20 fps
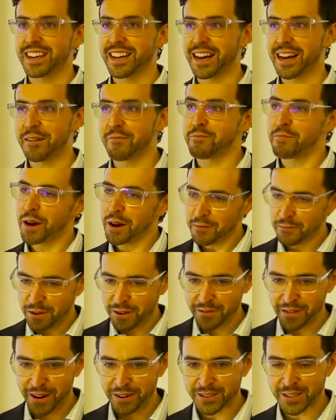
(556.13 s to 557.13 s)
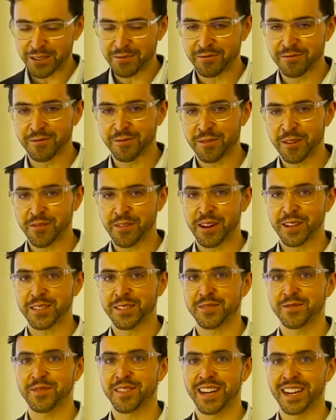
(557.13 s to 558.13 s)
Uh, but we found some, we found
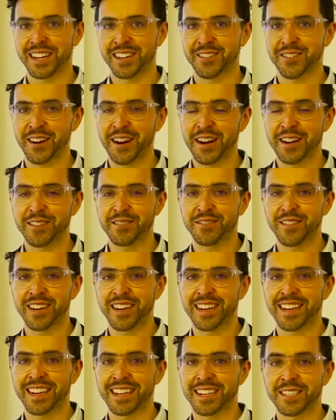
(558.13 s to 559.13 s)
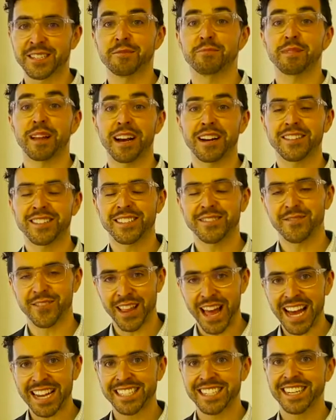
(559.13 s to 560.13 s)
some uh, creative uh, suppliers for
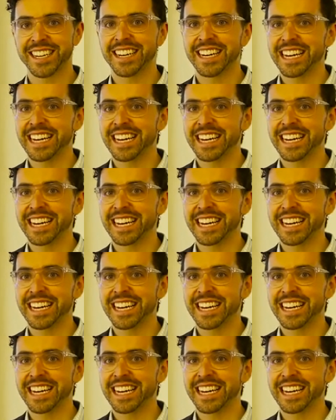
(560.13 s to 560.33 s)
that.